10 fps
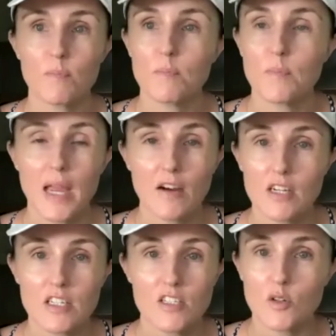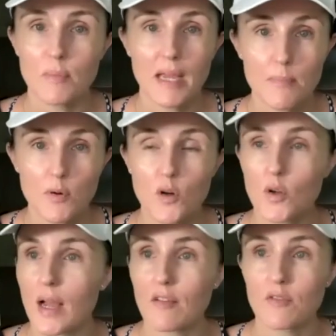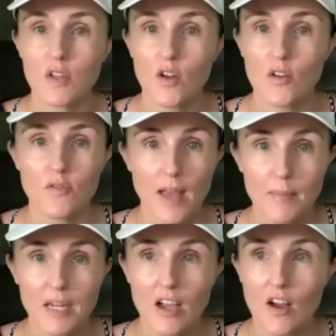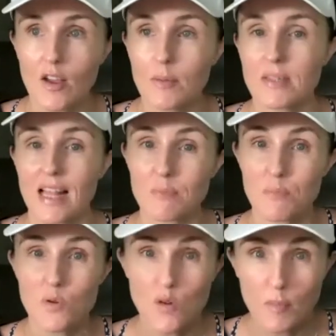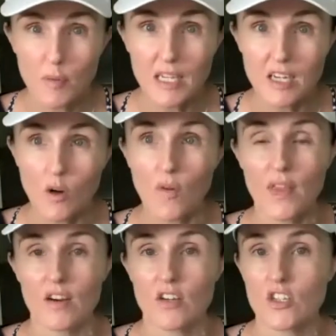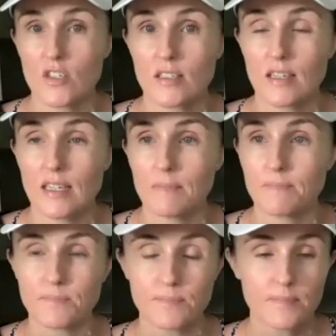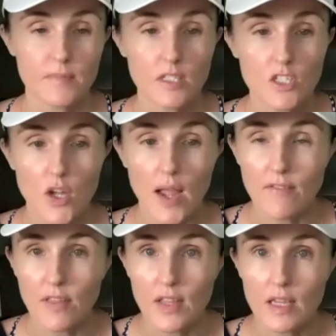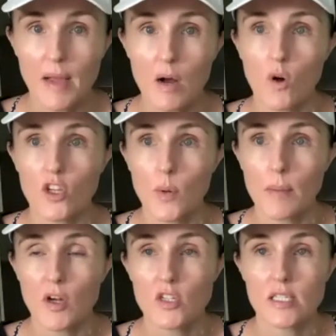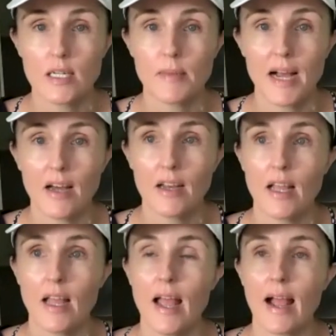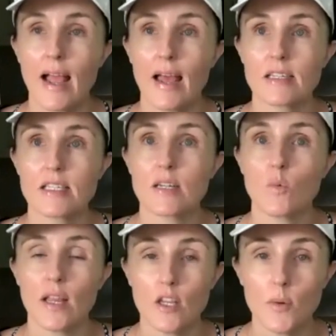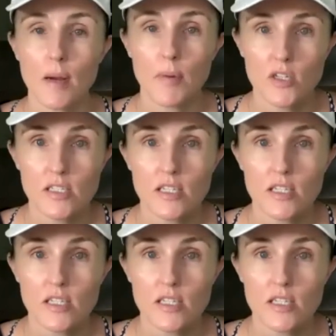parents or people who have, family homes, that's probably not what they're interested in. So have a think about what you are posting about. And when you are posting